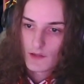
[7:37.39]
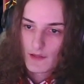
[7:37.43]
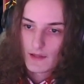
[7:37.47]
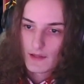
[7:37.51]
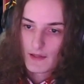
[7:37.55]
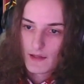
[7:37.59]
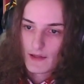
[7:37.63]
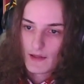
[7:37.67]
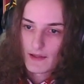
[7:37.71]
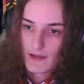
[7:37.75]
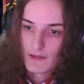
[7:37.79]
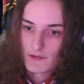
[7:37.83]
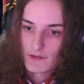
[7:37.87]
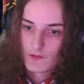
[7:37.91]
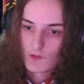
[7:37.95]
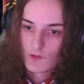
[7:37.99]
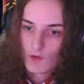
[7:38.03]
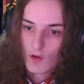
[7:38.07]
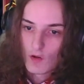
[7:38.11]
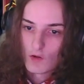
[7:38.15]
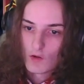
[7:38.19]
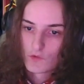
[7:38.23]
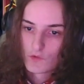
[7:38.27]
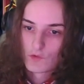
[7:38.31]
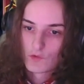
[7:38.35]
And
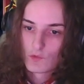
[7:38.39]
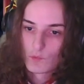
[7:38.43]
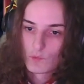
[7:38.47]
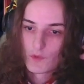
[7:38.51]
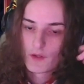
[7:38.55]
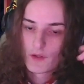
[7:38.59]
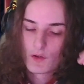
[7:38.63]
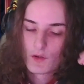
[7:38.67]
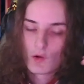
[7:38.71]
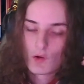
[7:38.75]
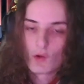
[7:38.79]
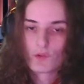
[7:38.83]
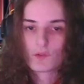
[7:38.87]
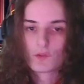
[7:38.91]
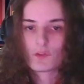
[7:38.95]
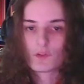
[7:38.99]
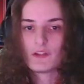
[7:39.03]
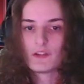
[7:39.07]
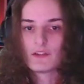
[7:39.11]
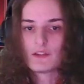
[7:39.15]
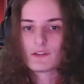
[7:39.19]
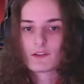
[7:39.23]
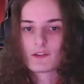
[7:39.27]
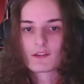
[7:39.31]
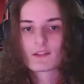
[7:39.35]
also we're going to
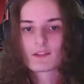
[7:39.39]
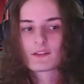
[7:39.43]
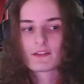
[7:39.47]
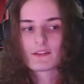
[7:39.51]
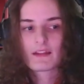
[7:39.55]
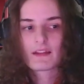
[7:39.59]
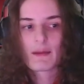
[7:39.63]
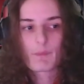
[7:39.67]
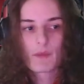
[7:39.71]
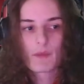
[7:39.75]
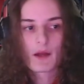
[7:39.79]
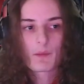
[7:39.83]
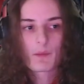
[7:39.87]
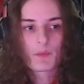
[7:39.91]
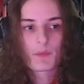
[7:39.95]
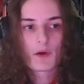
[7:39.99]
need to step up